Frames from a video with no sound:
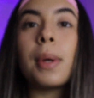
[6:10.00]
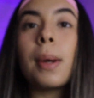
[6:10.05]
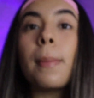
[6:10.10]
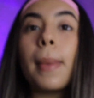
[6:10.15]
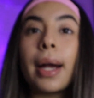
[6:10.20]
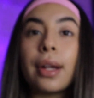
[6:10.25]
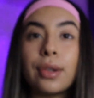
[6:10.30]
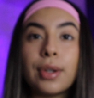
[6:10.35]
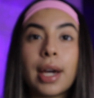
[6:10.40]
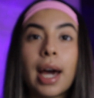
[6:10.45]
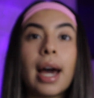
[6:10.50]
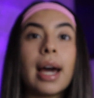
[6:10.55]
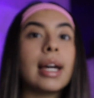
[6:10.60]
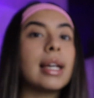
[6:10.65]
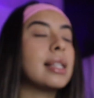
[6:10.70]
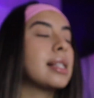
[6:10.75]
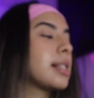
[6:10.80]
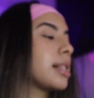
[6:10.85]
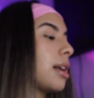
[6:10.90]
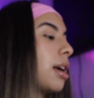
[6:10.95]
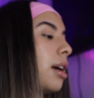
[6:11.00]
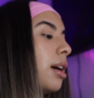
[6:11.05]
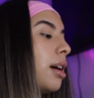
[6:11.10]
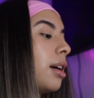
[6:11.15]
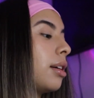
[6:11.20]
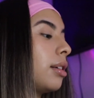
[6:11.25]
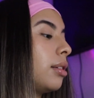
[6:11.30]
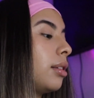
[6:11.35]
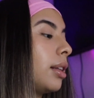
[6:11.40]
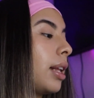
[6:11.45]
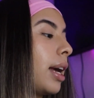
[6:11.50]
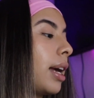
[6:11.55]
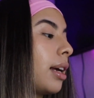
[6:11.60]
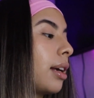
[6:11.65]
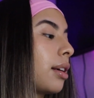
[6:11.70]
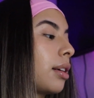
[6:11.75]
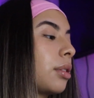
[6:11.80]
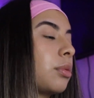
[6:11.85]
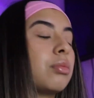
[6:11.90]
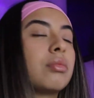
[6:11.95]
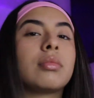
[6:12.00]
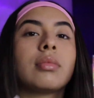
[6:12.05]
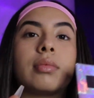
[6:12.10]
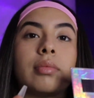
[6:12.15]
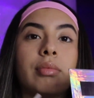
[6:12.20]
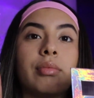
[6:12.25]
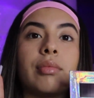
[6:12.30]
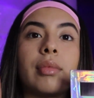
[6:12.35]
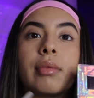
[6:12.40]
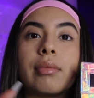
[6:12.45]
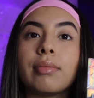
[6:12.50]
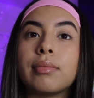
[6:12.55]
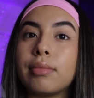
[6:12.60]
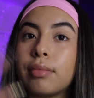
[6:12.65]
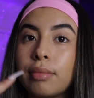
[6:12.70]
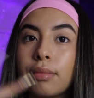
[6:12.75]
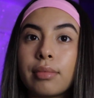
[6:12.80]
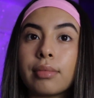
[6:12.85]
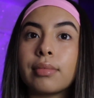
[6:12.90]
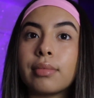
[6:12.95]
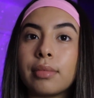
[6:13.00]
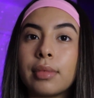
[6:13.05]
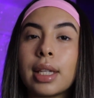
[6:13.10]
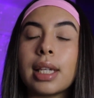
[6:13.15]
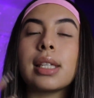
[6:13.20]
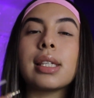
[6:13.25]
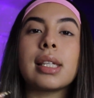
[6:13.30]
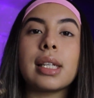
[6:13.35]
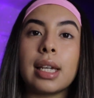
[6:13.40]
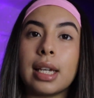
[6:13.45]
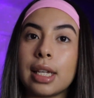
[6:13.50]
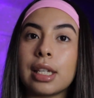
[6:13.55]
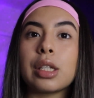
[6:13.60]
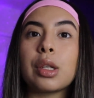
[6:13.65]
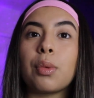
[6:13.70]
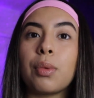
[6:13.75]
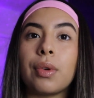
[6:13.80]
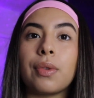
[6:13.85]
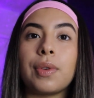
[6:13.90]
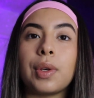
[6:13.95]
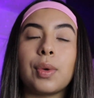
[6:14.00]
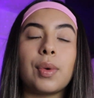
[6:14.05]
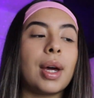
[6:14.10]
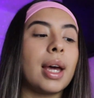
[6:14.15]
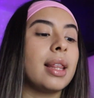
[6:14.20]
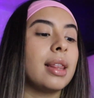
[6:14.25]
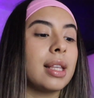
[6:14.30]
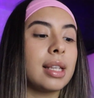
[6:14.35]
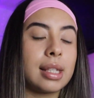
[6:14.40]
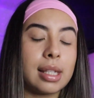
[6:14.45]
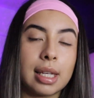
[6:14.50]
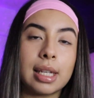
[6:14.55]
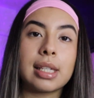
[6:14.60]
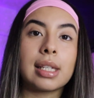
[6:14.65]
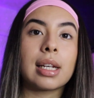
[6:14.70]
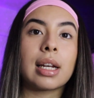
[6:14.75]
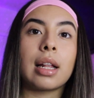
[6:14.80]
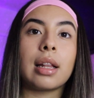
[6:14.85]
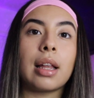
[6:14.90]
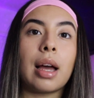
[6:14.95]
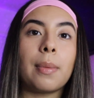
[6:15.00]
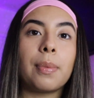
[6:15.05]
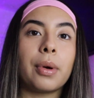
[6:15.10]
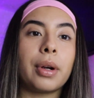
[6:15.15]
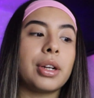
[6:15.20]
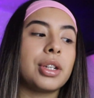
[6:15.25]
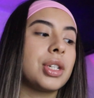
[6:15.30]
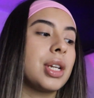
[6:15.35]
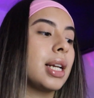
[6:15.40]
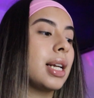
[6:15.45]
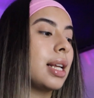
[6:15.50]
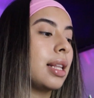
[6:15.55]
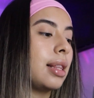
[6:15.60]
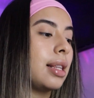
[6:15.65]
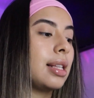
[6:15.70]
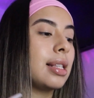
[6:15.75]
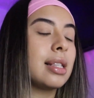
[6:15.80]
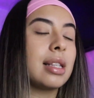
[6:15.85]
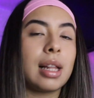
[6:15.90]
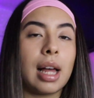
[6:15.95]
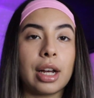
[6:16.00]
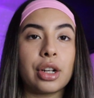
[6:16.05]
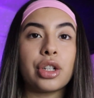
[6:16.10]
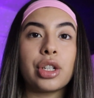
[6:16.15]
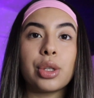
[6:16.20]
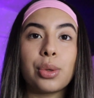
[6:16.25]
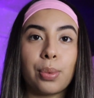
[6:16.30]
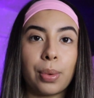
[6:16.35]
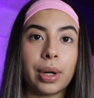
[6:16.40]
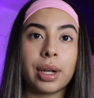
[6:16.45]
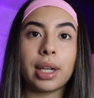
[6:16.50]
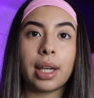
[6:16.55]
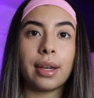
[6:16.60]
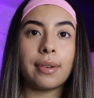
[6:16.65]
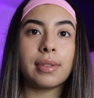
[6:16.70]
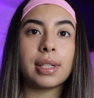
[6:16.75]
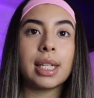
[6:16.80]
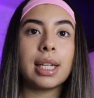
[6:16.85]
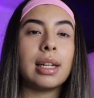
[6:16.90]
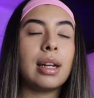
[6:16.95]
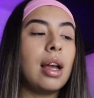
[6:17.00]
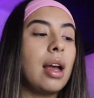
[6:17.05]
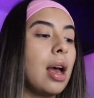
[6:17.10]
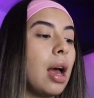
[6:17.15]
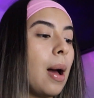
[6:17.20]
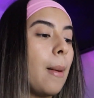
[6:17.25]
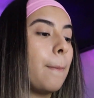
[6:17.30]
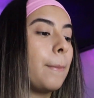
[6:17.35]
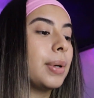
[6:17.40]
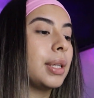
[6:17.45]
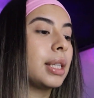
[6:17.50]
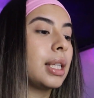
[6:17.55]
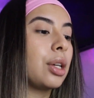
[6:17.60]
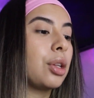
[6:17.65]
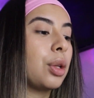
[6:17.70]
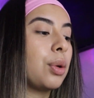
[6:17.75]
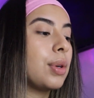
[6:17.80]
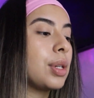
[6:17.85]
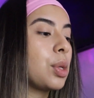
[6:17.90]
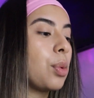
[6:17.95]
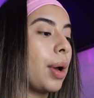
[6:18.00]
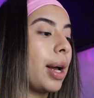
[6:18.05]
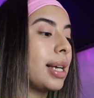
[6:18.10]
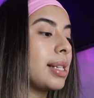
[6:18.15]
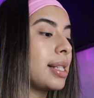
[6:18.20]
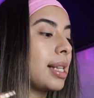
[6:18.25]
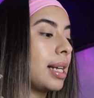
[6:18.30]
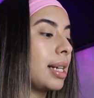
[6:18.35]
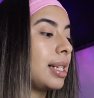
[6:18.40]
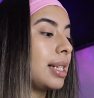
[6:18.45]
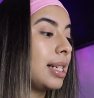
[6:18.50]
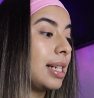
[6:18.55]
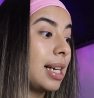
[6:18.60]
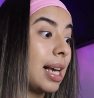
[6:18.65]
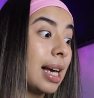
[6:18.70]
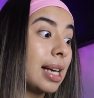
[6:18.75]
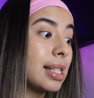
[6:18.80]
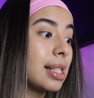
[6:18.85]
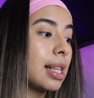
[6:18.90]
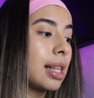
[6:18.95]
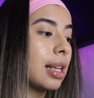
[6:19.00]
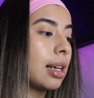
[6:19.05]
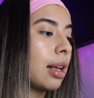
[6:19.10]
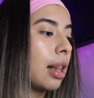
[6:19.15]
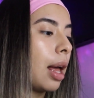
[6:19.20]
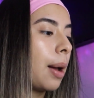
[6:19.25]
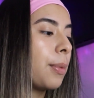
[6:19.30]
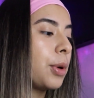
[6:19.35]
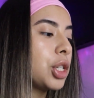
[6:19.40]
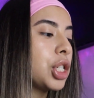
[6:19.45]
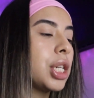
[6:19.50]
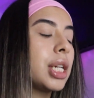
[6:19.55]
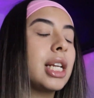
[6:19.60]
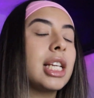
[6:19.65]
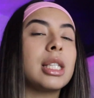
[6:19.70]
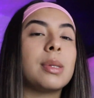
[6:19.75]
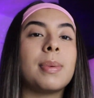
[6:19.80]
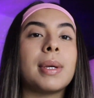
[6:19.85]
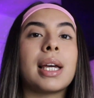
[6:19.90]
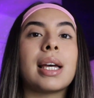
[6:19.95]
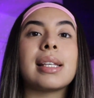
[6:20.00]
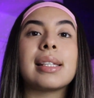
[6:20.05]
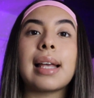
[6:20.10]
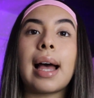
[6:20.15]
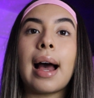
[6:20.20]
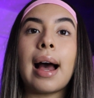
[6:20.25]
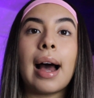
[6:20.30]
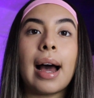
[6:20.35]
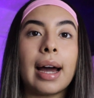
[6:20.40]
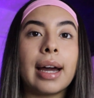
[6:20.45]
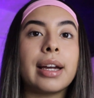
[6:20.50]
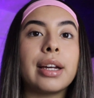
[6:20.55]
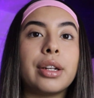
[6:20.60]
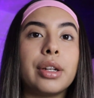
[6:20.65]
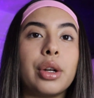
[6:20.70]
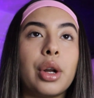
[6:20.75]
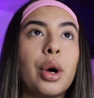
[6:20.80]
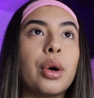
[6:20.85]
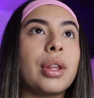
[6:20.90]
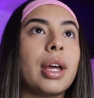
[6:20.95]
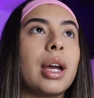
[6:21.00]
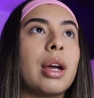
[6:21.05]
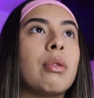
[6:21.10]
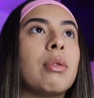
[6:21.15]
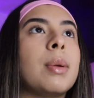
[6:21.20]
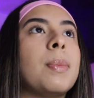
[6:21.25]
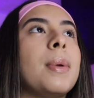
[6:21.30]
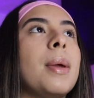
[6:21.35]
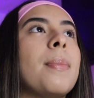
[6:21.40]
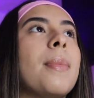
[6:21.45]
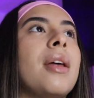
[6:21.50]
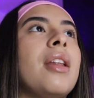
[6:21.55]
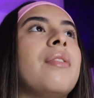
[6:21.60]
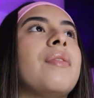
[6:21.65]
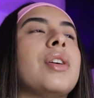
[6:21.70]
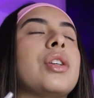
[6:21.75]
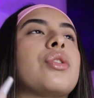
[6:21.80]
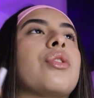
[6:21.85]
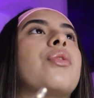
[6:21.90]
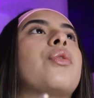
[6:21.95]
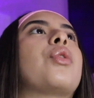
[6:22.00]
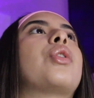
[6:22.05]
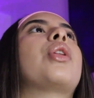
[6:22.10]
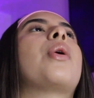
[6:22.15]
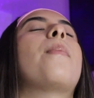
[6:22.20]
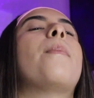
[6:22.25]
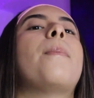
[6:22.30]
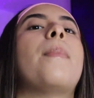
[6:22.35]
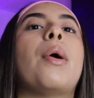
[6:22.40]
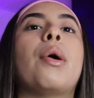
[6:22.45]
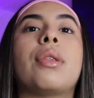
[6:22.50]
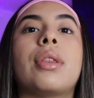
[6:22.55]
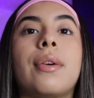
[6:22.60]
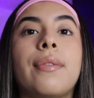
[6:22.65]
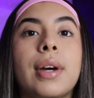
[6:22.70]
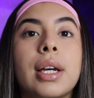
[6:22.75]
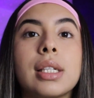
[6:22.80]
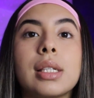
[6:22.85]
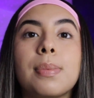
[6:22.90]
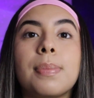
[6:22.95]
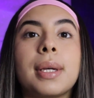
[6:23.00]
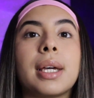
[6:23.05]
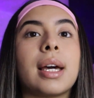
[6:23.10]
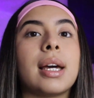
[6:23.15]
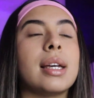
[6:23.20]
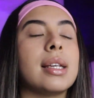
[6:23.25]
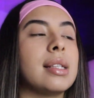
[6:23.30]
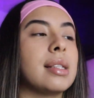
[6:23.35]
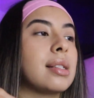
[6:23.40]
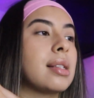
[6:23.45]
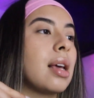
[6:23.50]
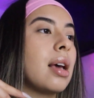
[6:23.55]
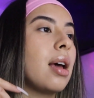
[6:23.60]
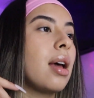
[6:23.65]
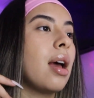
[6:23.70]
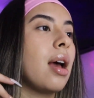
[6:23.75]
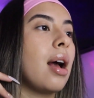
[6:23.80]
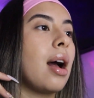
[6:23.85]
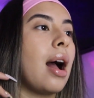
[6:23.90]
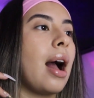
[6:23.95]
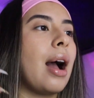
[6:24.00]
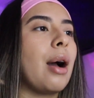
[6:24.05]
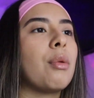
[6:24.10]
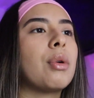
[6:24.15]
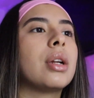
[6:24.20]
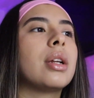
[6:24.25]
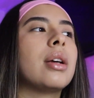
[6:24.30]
in mind, you guys, like this is a review and this is a collaboration and these lashes were gifted, but the only reason why I said yes to the collaboration is because I know that it would be beneficial for the both of us, because I